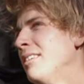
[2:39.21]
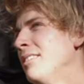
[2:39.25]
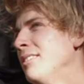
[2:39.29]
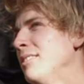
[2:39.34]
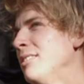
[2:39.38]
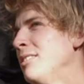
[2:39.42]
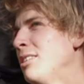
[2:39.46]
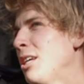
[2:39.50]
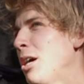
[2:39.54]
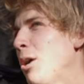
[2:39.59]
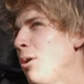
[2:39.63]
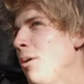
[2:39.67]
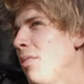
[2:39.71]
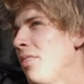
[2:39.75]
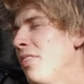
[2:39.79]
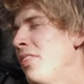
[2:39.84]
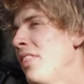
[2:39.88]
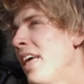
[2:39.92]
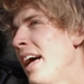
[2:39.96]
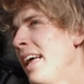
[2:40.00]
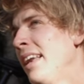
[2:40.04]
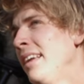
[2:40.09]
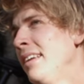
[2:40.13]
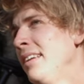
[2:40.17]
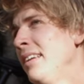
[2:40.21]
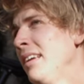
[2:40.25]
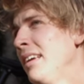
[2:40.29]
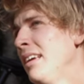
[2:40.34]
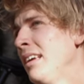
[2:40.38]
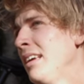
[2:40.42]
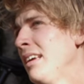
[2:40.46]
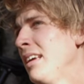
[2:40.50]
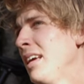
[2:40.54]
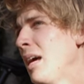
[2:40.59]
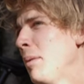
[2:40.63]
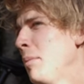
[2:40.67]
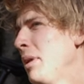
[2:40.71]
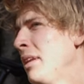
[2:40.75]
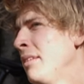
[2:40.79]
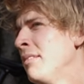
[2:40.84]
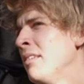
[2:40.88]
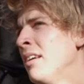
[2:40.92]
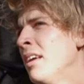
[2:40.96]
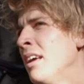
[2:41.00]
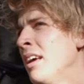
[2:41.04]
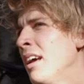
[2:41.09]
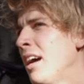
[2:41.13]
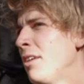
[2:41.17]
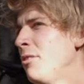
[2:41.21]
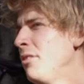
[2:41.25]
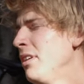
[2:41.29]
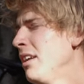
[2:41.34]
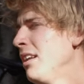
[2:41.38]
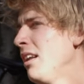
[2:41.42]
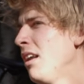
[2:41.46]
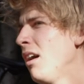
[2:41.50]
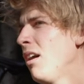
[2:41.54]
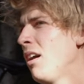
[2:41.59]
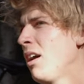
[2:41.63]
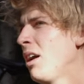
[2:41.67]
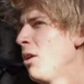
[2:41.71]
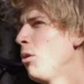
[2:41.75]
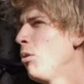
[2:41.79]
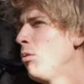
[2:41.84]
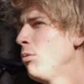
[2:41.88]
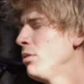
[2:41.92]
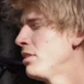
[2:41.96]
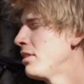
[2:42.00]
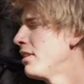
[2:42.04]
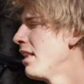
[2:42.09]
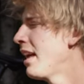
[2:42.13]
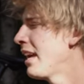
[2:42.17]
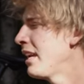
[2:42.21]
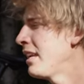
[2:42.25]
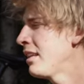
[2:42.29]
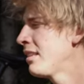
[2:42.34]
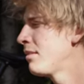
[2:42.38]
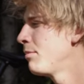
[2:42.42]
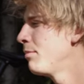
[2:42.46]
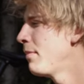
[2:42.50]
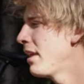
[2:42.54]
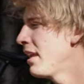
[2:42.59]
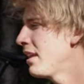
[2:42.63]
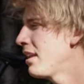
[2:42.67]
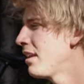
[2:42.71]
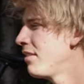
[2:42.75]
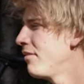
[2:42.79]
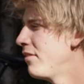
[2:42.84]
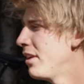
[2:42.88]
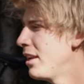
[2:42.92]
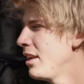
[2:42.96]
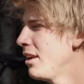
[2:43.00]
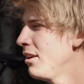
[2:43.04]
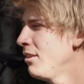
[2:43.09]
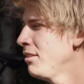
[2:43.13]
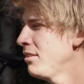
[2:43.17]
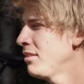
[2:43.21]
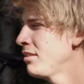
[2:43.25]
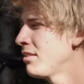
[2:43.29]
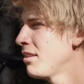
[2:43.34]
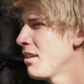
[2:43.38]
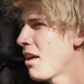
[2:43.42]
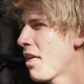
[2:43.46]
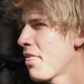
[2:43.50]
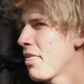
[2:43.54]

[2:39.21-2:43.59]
So then uh, I mean I really I always liked making videos.